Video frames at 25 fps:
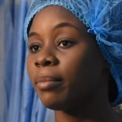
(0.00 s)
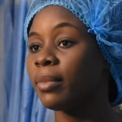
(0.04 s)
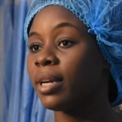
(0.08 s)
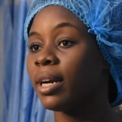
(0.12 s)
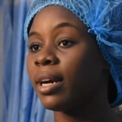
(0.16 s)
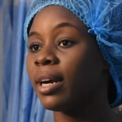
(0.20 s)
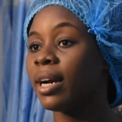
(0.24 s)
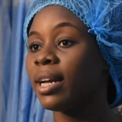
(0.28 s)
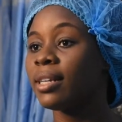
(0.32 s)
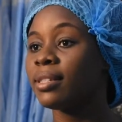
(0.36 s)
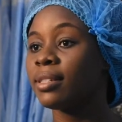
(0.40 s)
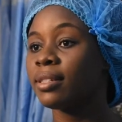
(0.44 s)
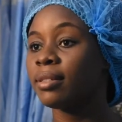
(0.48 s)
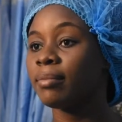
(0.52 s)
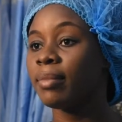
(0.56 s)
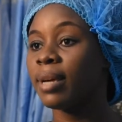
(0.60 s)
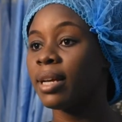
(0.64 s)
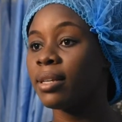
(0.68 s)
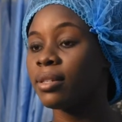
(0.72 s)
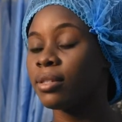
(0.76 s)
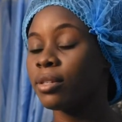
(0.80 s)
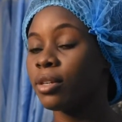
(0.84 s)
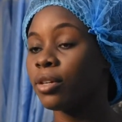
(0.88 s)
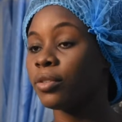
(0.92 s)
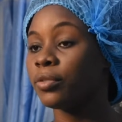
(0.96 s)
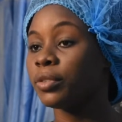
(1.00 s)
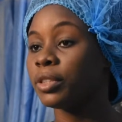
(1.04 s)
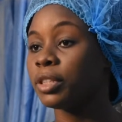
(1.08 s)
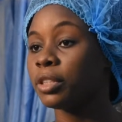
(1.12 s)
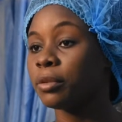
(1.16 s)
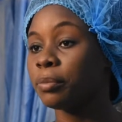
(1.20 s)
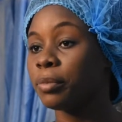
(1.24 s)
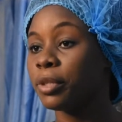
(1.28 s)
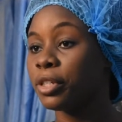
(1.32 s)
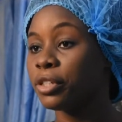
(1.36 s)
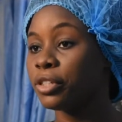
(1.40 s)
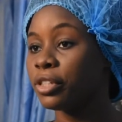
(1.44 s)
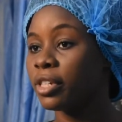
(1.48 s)
familiarizing myself with
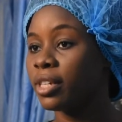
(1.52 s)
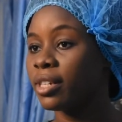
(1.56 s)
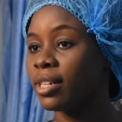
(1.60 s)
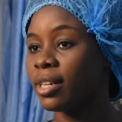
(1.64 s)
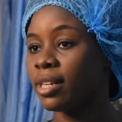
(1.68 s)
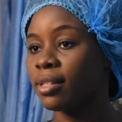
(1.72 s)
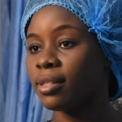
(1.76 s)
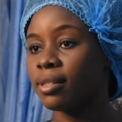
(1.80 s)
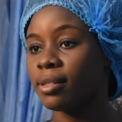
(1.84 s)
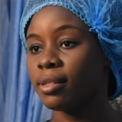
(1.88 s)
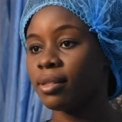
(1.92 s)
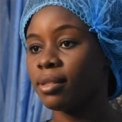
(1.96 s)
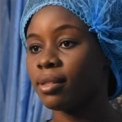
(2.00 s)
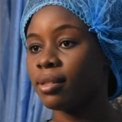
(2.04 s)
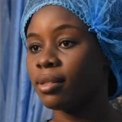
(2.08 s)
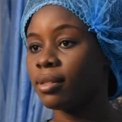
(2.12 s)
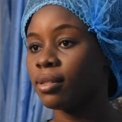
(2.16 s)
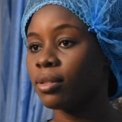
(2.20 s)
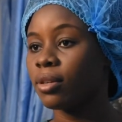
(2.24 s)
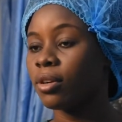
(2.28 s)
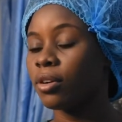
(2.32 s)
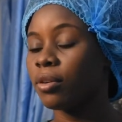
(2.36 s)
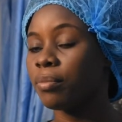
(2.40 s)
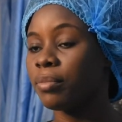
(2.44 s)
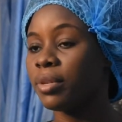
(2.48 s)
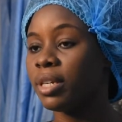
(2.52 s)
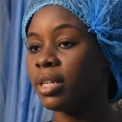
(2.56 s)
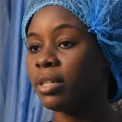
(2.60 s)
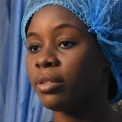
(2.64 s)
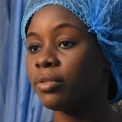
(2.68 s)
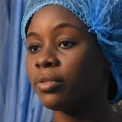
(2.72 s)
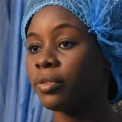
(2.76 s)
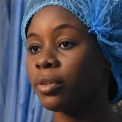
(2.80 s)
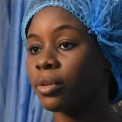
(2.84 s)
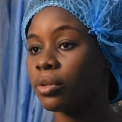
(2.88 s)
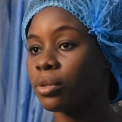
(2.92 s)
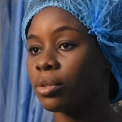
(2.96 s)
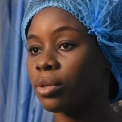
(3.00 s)
the patient that is
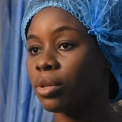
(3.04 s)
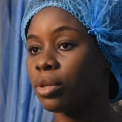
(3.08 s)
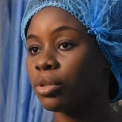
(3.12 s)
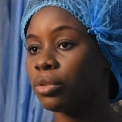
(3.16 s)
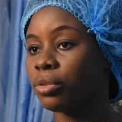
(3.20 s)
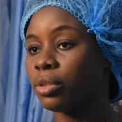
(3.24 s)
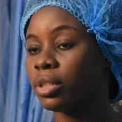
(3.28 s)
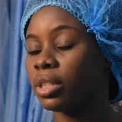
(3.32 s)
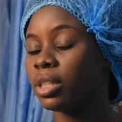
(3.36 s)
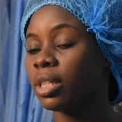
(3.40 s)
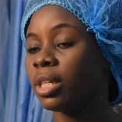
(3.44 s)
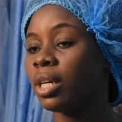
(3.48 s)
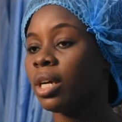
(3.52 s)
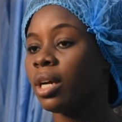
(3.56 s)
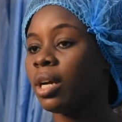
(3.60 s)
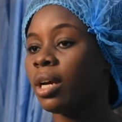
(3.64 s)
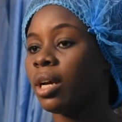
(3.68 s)
coming in for surgery.